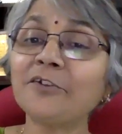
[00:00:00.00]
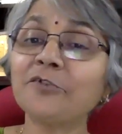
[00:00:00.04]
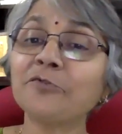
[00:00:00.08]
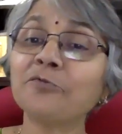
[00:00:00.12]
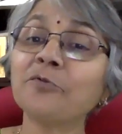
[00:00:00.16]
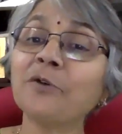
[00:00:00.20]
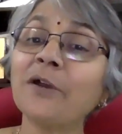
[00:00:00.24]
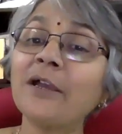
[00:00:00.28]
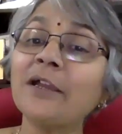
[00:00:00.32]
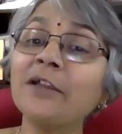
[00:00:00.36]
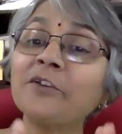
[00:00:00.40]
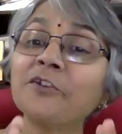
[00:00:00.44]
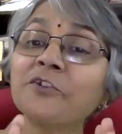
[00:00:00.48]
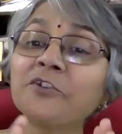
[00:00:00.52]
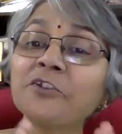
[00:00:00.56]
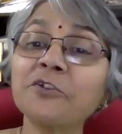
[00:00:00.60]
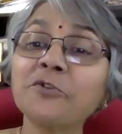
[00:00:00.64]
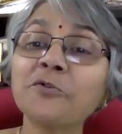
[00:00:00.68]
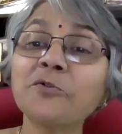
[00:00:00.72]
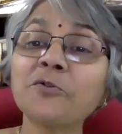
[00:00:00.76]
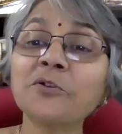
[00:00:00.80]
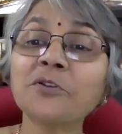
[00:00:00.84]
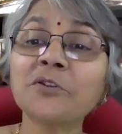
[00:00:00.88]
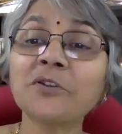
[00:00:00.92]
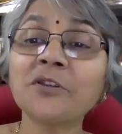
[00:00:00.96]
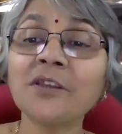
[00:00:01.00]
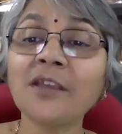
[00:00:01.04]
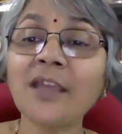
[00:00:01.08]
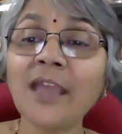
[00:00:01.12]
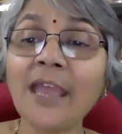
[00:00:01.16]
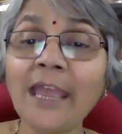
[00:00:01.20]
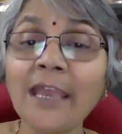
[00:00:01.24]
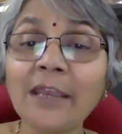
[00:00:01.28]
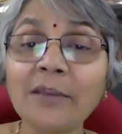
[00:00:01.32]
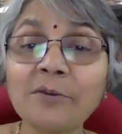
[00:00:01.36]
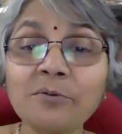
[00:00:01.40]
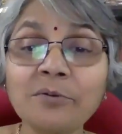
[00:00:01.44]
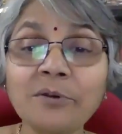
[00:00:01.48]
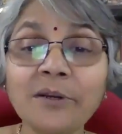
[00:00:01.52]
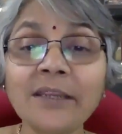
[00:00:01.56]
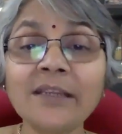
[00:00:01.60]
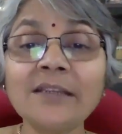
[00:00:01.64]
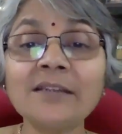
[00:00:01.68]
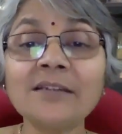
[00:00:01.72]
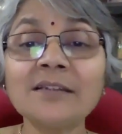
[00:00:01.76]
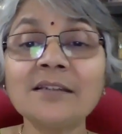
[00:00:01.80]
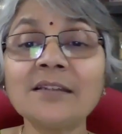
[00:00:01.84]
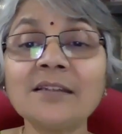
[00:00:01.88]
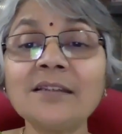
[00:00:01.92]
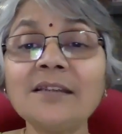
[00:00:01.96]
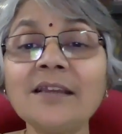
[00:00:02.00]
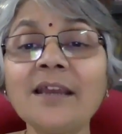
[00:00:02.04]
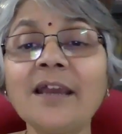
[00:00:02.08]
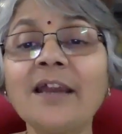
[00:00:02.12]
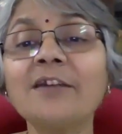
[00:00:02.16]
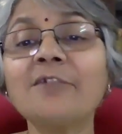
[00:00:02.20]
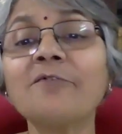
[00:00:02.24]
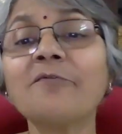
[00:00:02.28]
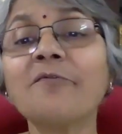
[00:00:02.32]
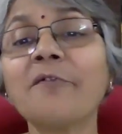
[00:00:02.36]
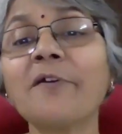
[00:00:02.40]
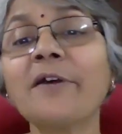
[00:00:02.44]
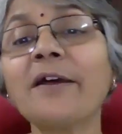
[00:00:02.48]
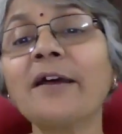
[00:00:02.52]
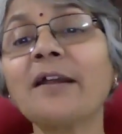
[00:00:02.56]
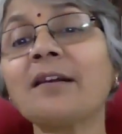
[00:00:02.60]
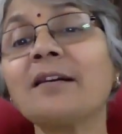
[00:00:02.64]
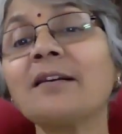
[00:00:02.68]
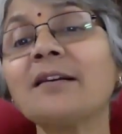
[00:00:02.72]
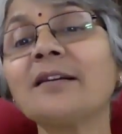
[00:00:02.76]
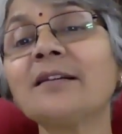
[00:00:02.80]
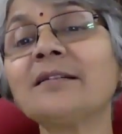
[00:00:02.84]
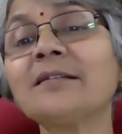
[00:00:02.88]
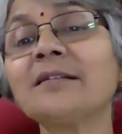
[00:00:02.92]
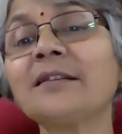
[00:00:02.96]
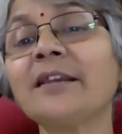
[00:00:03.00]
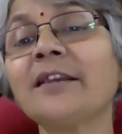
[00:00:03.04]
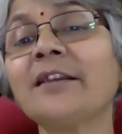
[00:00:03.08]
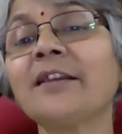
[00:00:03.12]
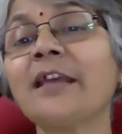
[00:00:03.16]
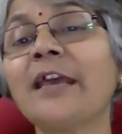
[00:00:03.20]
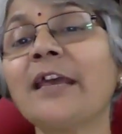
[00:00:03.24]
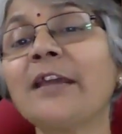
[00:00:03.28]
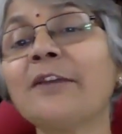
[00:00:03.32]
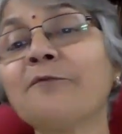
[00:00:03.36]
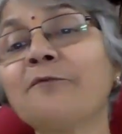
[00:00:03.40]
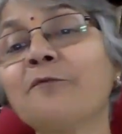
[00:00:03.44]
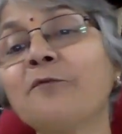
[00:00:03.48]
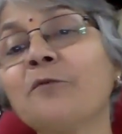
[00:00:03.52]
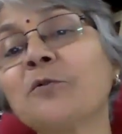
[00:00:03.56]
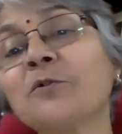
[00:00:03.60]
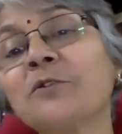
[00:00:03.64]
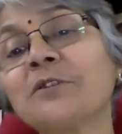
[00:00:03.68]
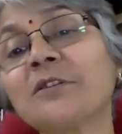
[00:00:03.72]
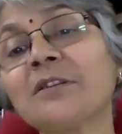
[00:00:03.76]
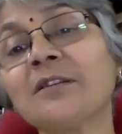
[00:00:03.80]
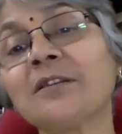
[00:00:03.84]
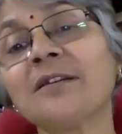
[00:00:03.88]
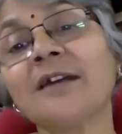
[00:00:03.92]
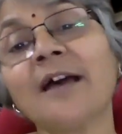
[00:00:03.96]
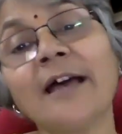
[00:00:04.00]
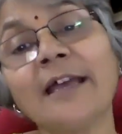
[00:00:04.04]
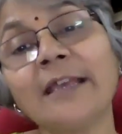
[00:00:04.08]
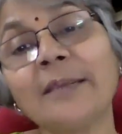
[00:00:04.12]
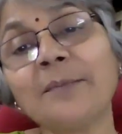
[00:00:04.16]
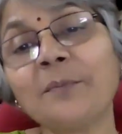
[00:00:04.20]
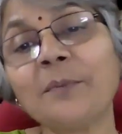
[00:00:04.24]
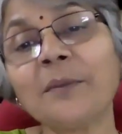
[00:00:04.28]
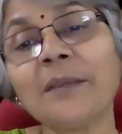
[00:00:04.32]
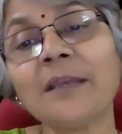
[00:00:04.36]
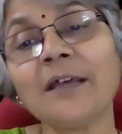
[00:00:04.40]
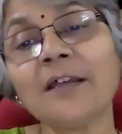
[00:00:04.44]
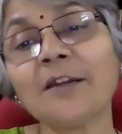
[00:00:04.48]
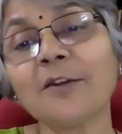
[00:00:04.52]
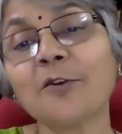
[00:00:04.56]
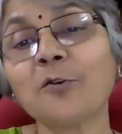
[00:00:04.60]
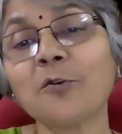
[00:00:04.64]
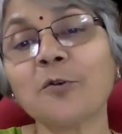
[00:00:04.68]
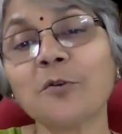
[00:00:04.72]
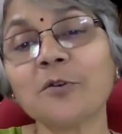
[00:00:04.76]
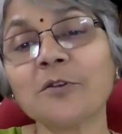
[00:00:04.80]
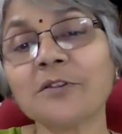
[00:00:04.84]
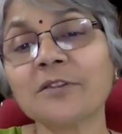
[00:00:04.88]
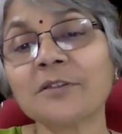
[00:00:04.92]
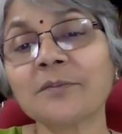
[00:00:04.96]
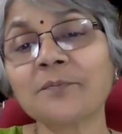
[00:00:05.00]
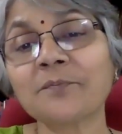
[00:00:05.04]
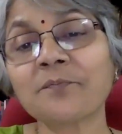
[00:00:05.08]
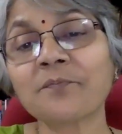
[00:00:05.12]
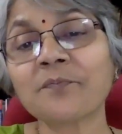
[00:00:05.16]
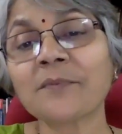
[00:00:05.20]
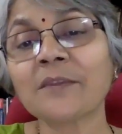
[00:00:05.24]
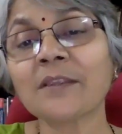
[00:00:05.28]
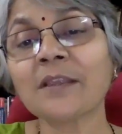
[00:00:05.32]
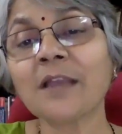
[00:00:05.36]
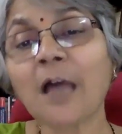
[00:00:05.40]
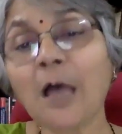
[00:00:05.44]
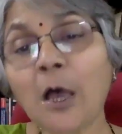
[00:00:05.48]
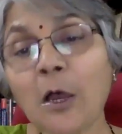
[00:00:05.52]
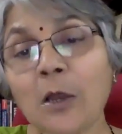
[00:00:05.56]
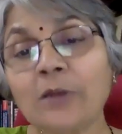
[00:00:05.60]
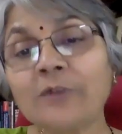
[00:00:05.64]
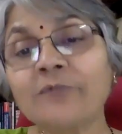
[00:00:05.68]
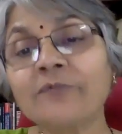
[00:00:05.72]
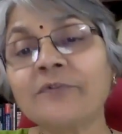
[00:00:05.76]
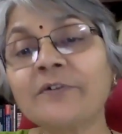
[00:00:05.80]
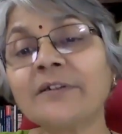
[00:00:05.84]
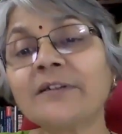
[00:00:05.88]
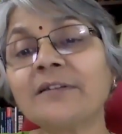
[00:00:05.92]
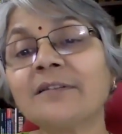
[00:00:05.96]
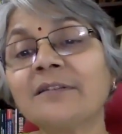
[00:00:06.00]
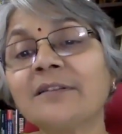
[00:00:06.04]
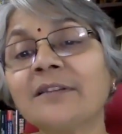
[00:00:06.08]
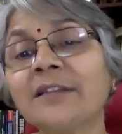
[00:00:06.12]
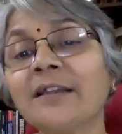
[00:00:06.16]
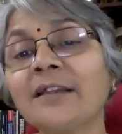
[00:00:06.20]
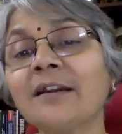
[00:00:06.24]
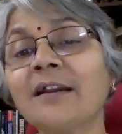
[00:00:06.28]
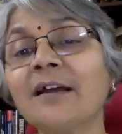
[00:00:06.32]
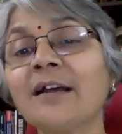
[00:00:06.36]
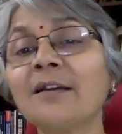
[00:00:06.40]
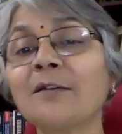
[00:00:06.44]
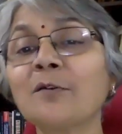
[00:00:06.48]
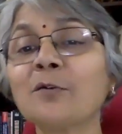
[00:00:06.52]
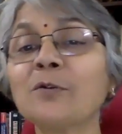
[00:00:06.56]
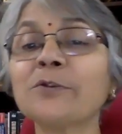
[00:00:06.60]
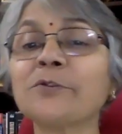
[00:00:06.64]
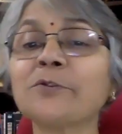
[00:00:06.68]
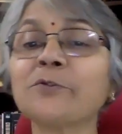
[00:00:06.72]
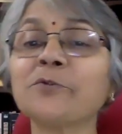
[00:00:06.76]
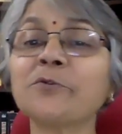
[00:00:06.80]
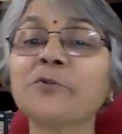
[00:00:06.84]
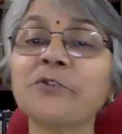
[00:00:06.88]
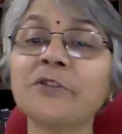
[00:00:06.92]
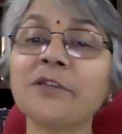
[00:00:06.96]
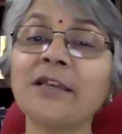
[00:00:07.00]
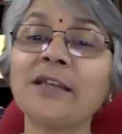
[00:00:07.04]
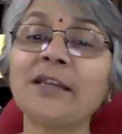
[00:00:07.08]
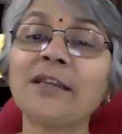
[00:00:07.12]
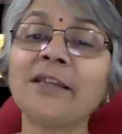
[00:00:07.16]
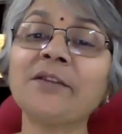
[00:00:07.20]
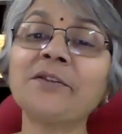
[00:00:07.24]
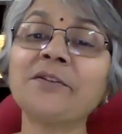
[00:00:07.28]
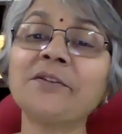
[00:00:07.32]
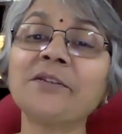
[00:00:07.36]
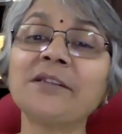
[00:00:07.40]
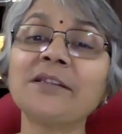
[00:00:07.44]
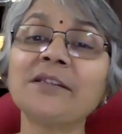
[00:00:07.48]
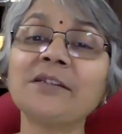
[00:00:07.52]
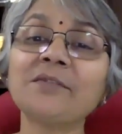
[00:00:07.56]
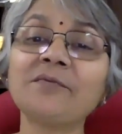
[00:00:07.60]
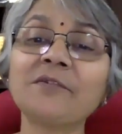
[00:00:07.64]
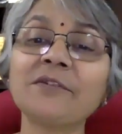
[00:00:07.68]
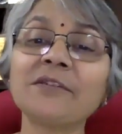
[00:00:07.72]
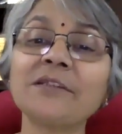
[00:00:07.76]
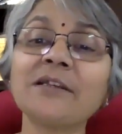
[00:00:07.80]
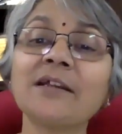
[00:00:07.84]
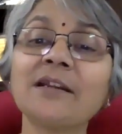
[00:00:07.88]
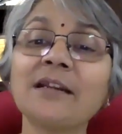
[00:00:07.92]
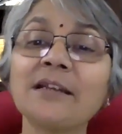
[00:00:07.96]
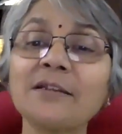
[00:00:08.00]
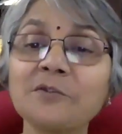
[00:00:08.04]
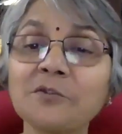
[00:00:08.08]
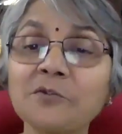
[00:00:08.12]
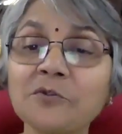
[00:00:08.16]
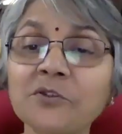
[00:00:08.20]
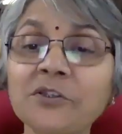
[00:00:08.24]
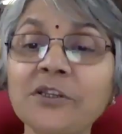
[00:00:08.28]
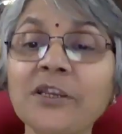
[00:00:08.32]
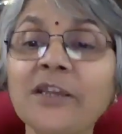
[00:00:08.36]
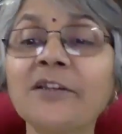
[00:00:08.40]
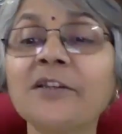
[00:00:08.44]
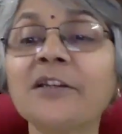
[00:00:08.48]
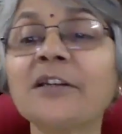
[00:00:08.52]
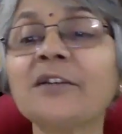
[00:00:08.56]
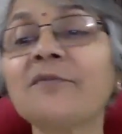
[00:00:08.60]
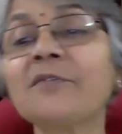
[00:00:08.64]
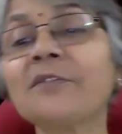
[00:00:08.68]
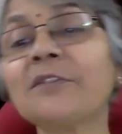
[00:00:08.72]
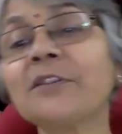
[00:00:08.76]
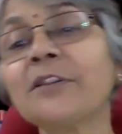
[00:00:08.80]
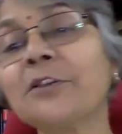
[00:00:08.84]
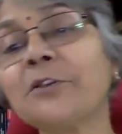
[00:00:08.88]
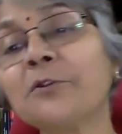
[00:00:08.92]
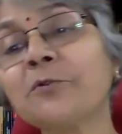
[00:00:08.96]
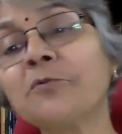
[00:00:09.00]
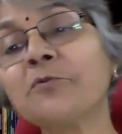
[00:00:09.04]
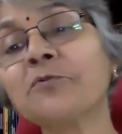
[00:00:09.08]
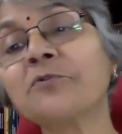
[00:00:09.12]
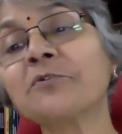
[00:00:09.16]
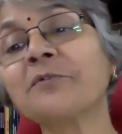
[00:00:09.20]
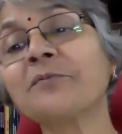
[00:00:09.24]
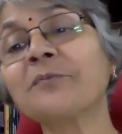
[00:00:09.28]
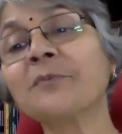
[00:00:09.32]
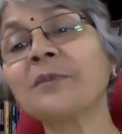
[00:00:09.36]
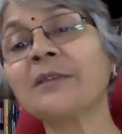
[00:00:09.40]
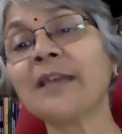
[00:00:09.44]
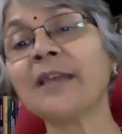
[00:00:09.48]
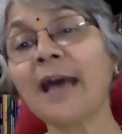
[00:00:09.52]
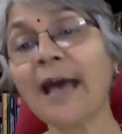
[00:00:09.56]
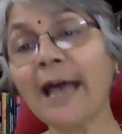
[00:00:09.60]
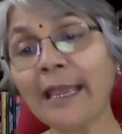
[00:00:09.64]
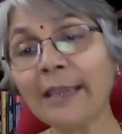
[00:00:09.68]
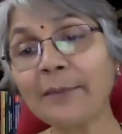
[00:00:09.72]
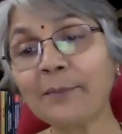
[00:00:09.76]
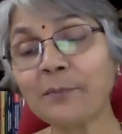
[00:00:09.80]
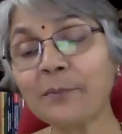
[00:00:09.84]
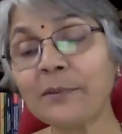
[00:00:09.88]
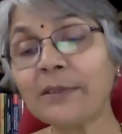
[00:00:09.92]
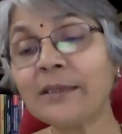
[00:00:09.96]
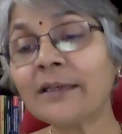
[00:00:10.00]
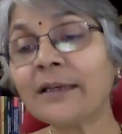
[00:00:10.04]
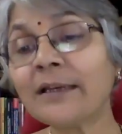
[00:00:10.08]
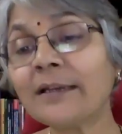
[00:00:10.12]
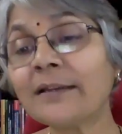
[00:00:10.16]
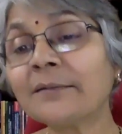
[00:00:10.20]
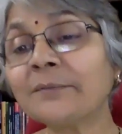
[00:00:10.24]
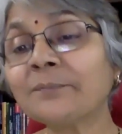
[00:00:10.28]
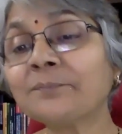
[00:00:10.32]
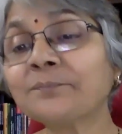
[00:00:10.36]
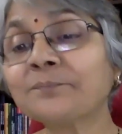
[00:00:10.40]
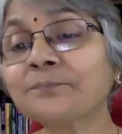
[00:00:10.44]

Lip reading: to ensure the accuracy and fairness in enforcing IPR laws. However, there are also challenges which are associated with the use of the IPR